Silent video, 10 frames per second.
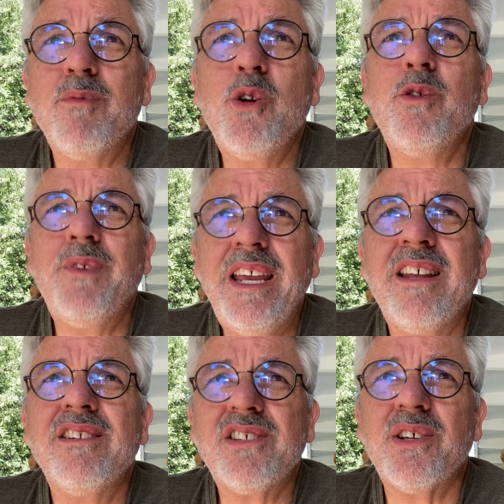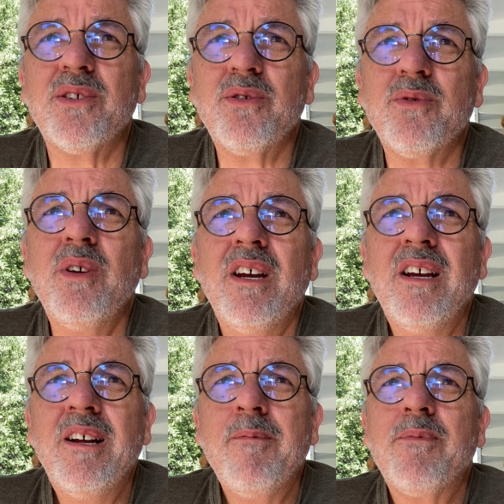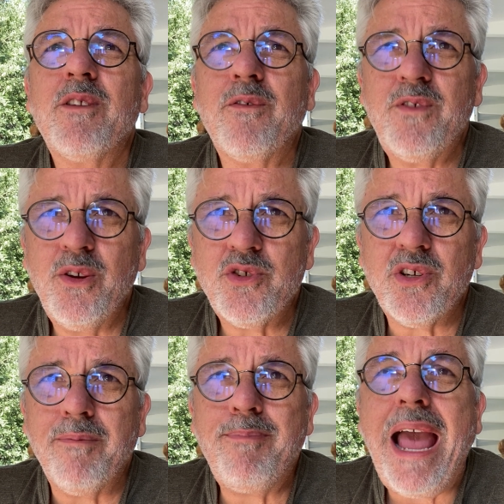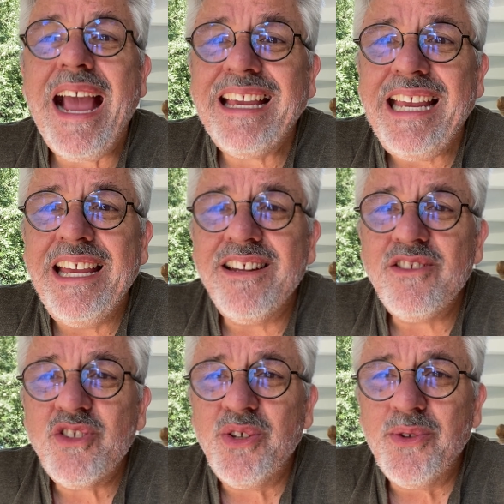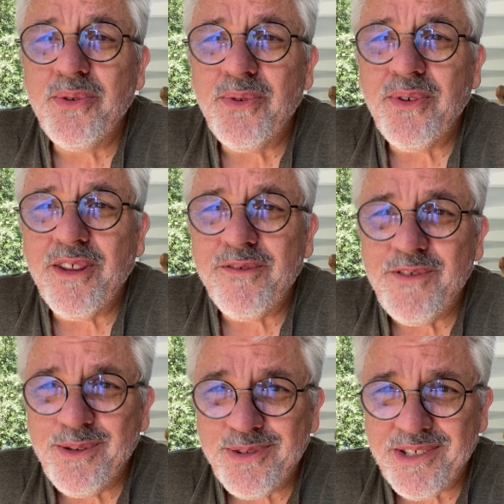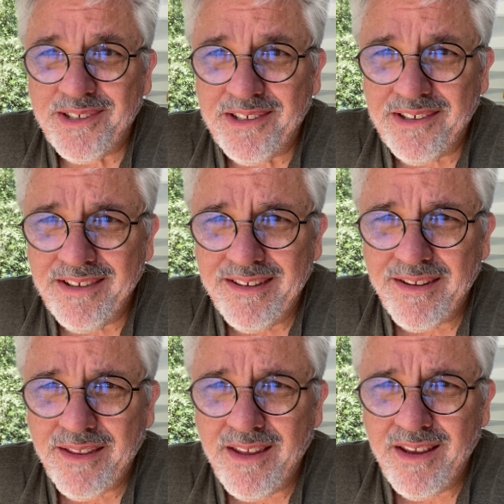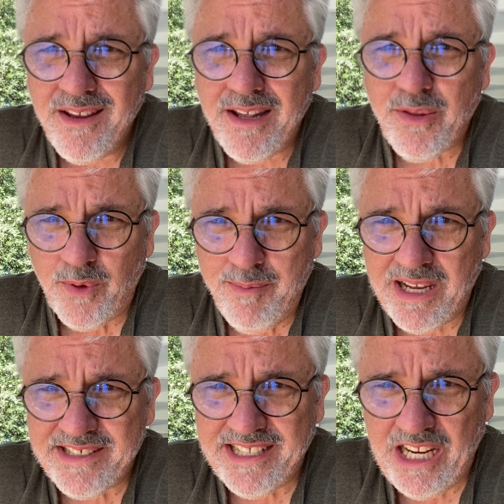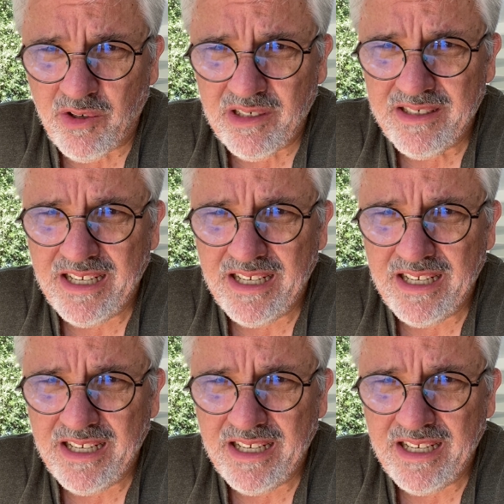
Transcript: Move into the future, back into the future at 3 miles an hour,